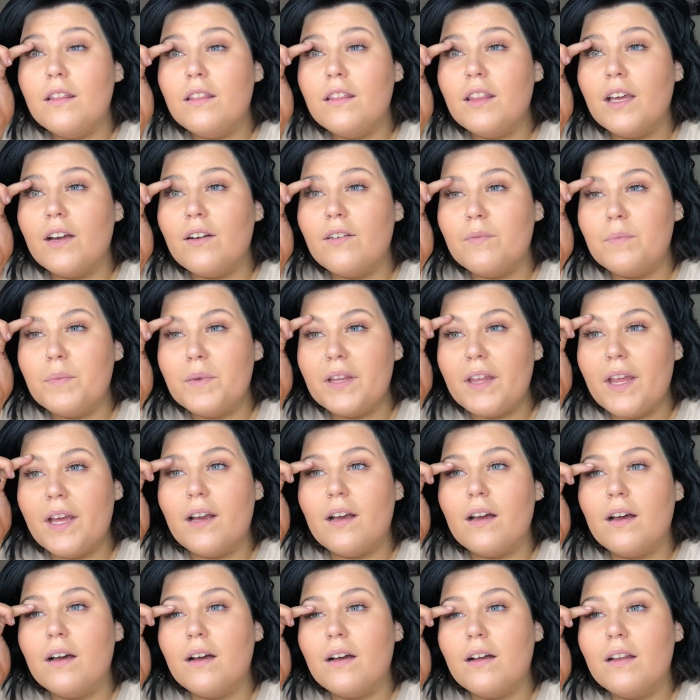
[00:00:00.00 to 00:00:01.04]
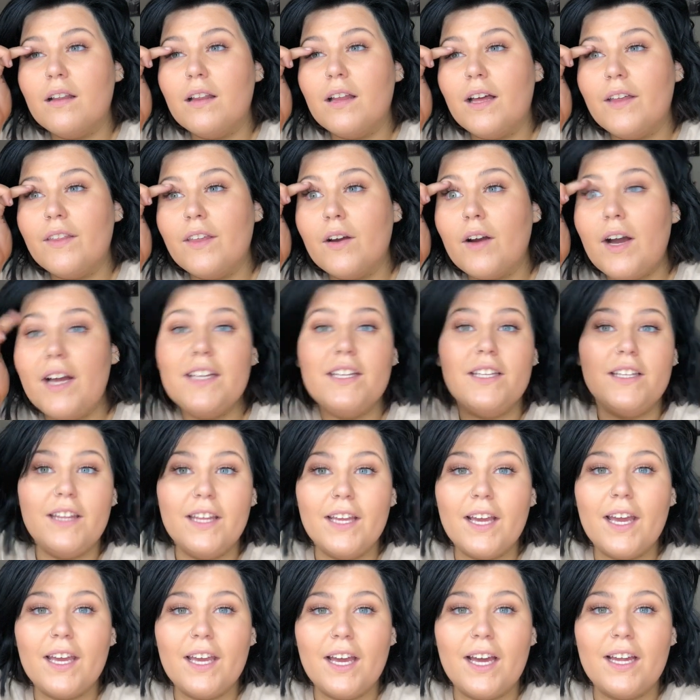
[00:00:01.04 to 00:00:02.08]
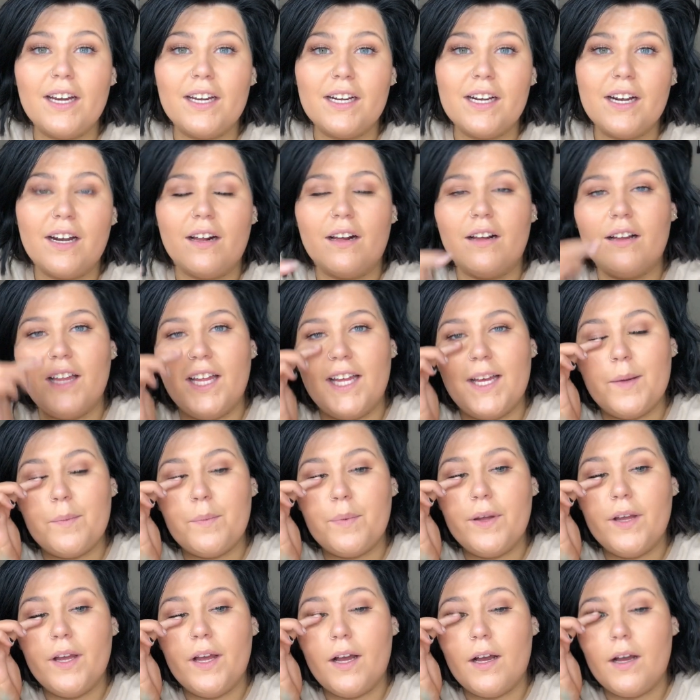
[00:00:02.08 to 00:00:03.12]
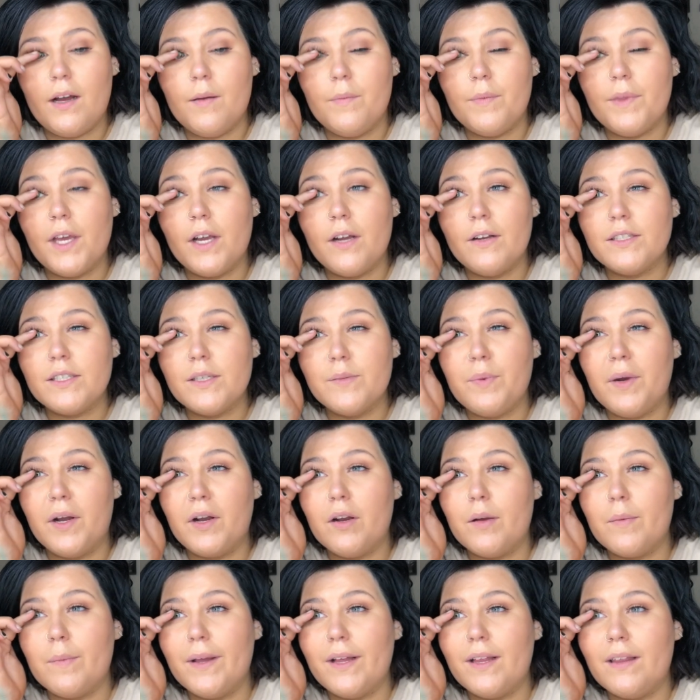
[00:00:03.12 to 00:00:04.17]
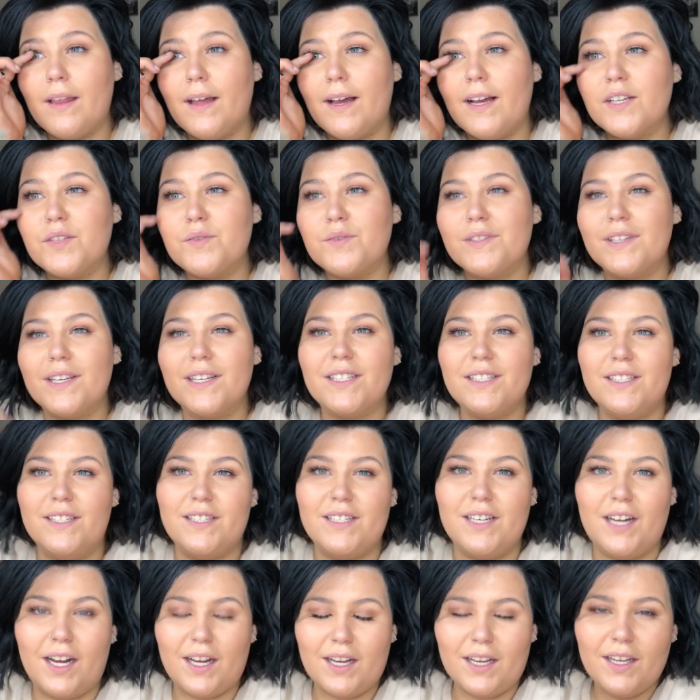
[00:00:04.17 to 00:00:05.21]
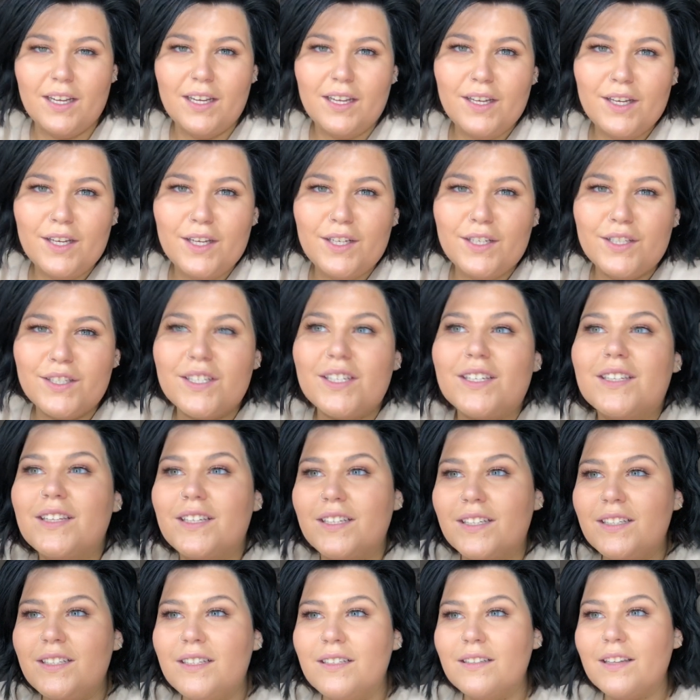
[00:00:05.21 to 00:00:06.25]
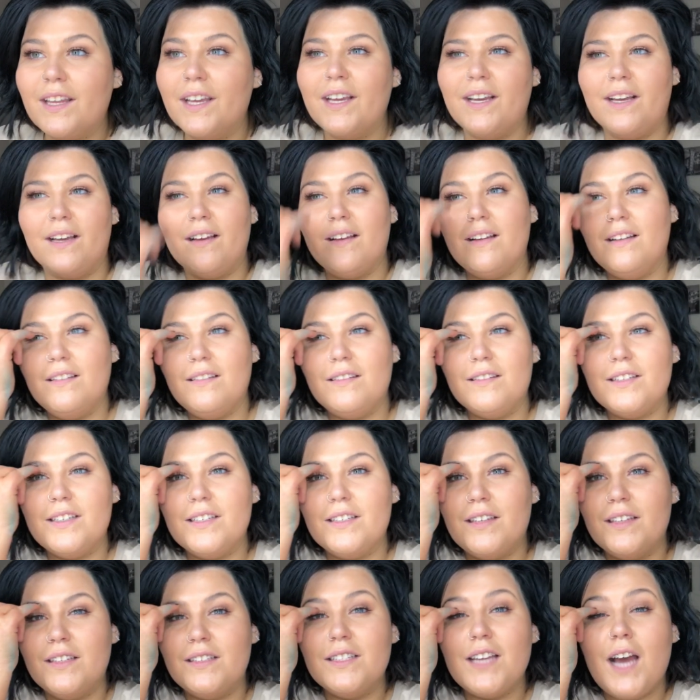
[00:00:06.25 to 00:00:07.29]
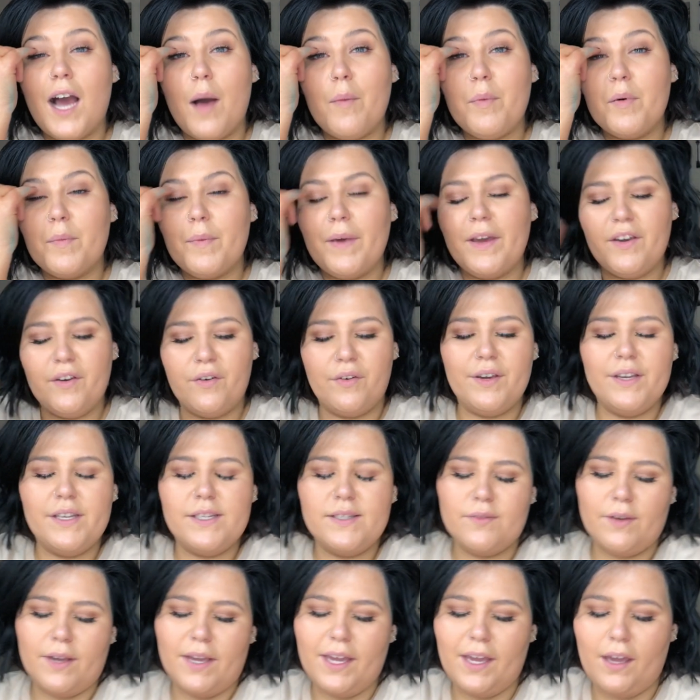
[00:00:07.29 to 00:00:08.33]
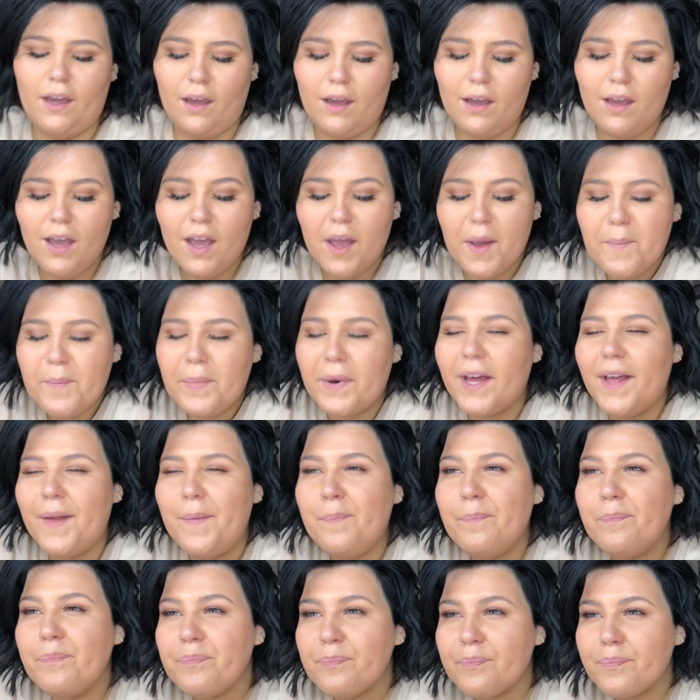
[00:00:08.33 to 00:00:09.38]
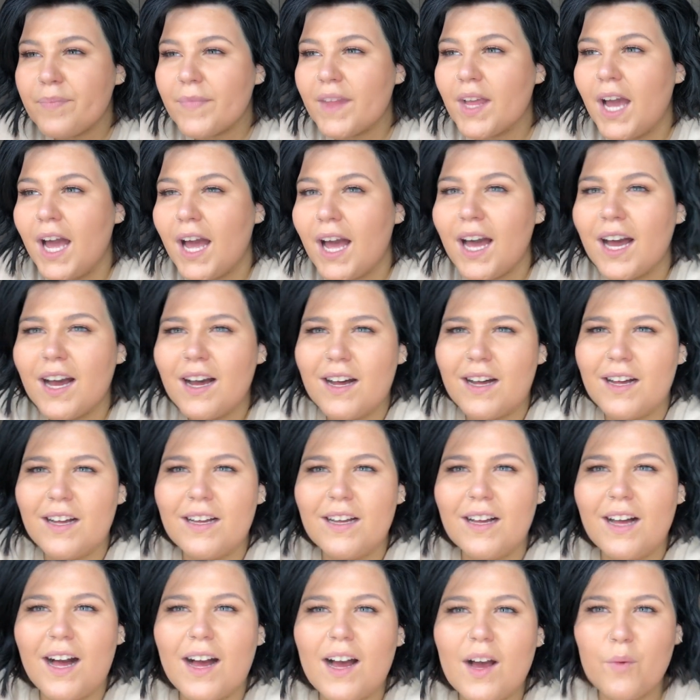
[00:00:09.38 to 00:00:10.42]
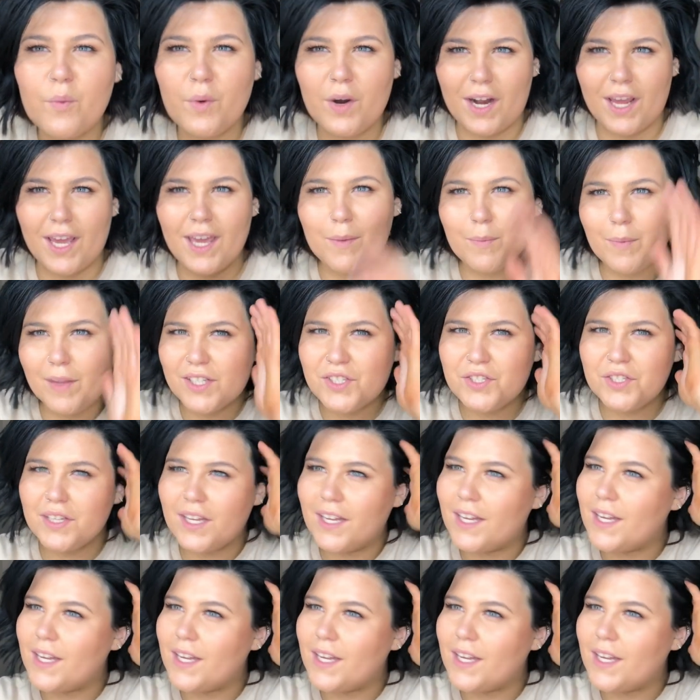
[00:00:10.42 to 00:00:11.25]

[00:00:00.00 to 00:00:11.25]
there would be like a clip there. I did think I had it in a clip. There was a part where my lash was like stuck to the top of my crease right here. But when I mentioned